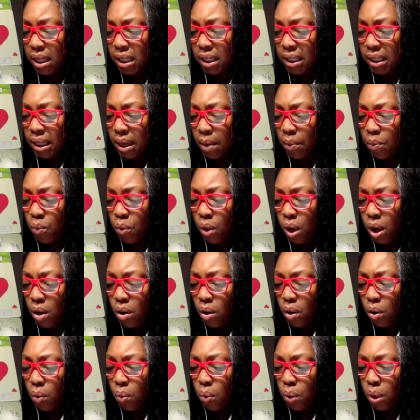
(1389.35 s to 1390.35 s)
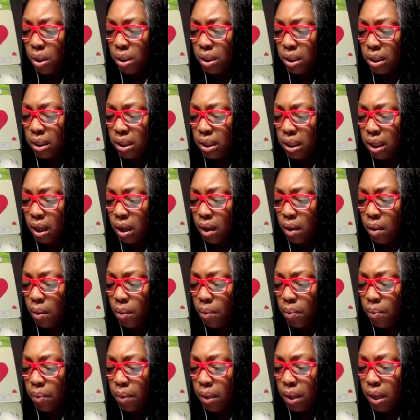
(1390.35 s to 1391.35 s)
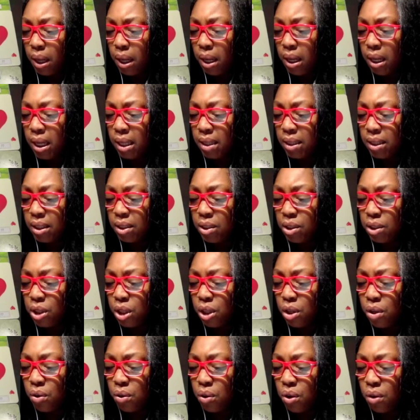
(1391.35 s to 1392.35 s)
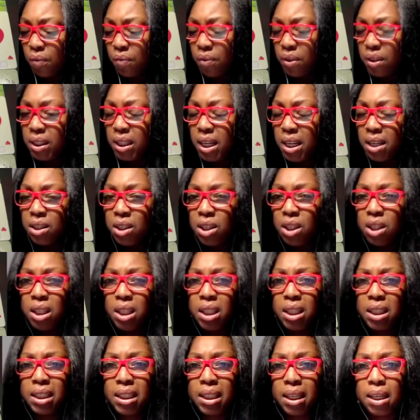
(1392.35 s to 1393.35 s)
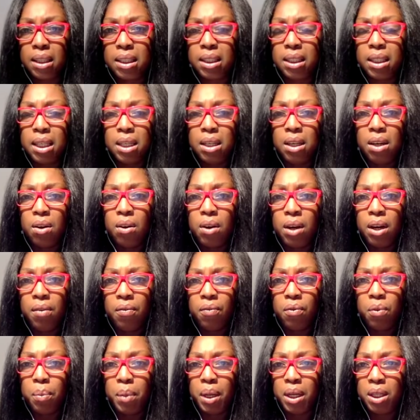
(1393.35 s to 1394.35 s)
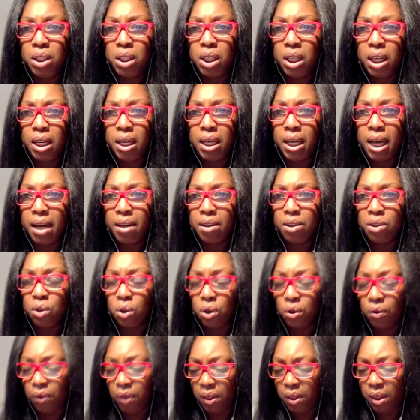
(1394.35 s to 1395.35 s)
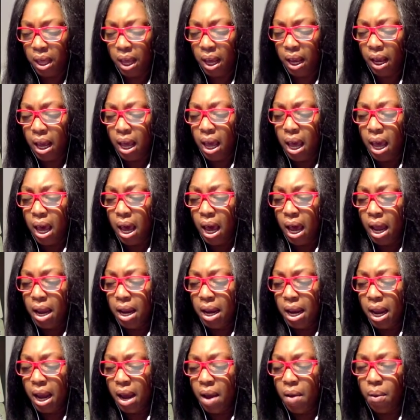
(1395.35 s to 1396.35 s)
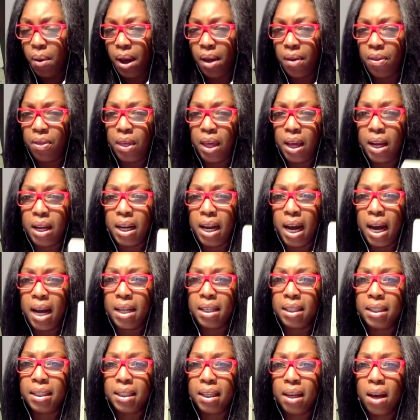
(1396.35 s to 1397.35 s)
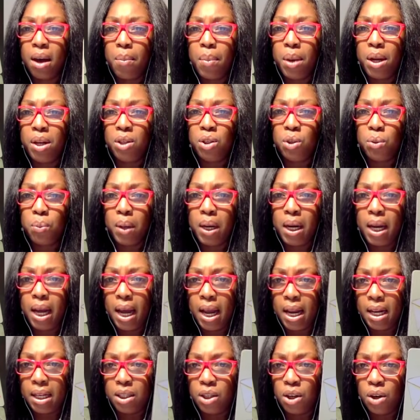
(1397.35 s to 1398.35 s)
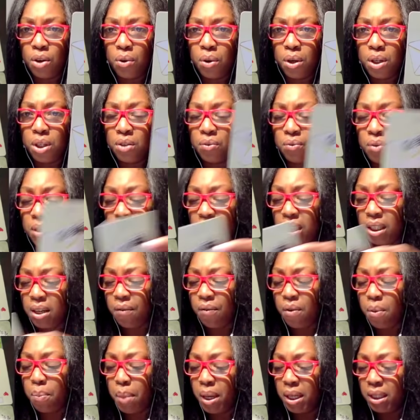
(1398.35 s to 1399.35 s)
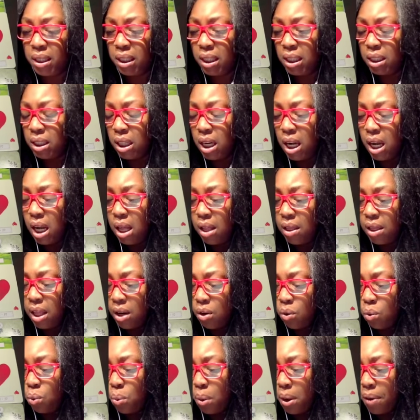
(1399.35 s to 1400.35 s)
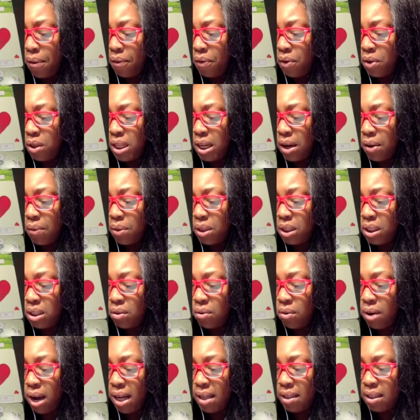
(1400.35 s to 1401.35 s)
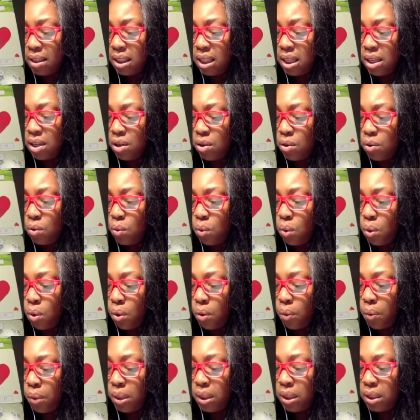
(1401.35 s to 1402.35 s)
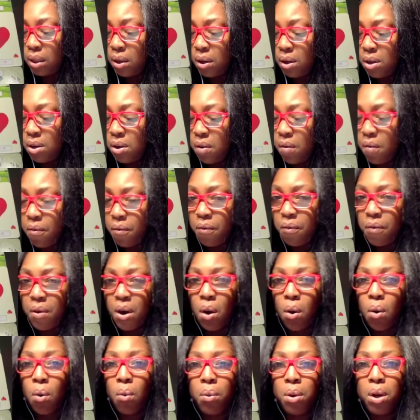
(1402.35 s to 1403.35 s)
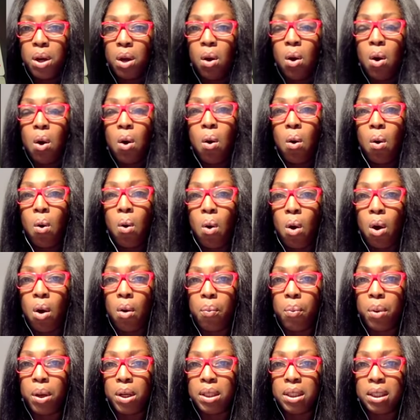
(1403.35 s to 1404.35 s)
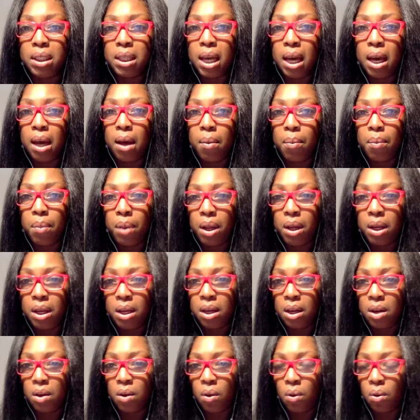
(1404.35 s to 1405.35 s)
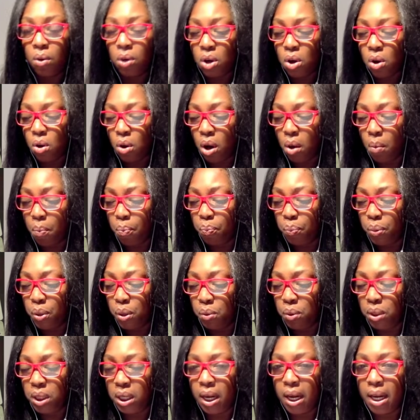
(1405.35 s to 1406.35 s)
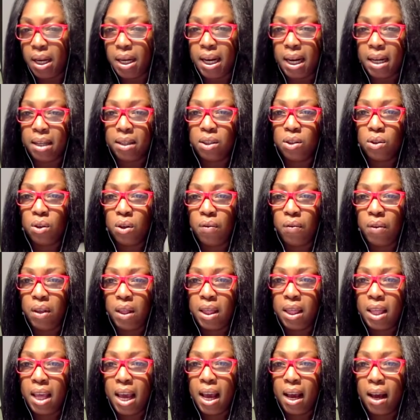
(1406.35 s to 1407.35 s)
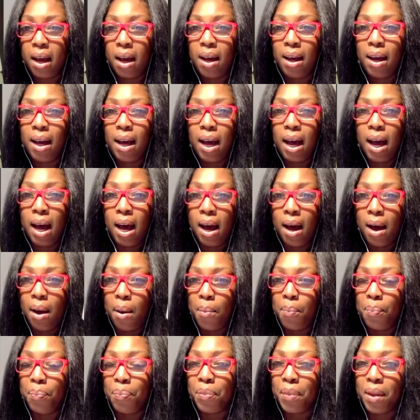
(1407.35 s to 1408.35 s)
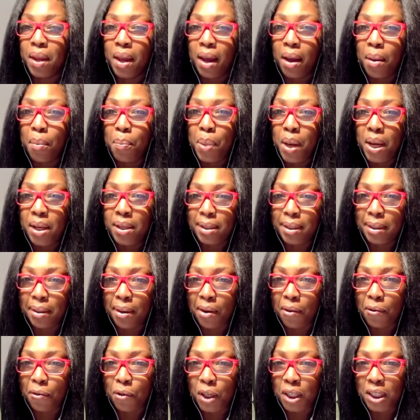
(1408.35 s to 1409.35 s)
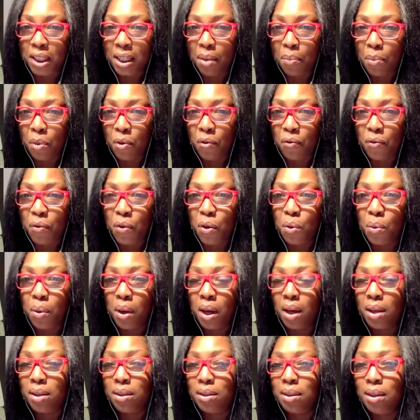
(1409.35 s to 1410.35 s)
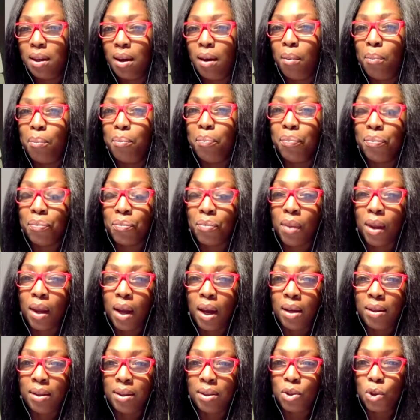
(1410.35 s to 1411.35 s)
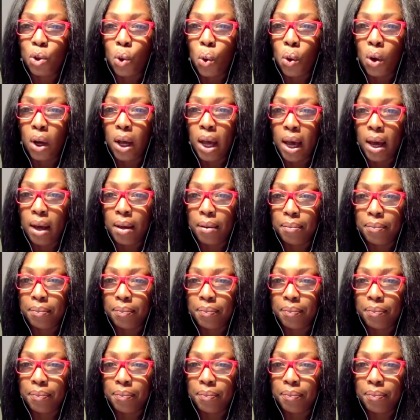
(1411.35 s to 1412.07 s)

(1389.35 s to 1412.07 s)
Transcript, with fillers: Someone was listening to your conversation, discussing your information and that sort of a thing, and now I think that is coming to an end. You're going to receive a message that whoever that was harassing you or was on your phone or was you know, on your computer and that sort of a thing, but for some of you as a stalker.